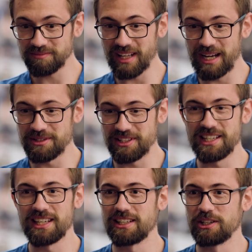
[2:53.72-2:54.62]
I was
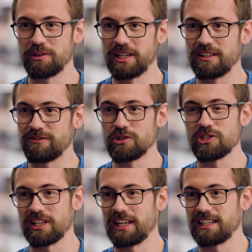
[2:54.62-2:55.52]
thinking, you know, in the
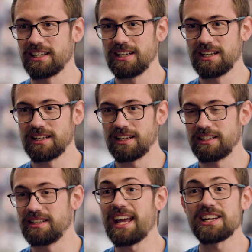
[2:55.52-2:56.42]
future, like
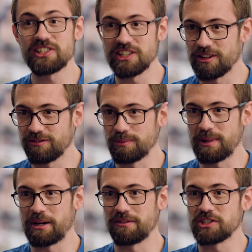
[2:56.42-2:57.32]
next year from
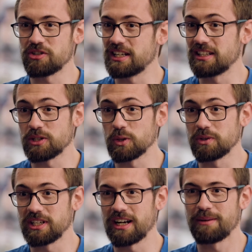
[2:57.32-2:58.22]
now, if I train this whole
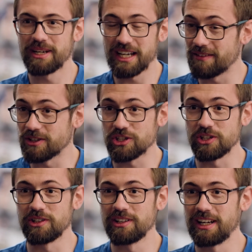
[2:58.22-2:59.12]
year, I might have a
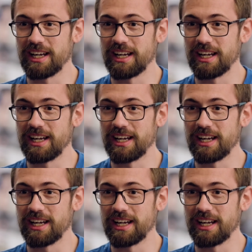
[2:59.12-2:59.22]
shot.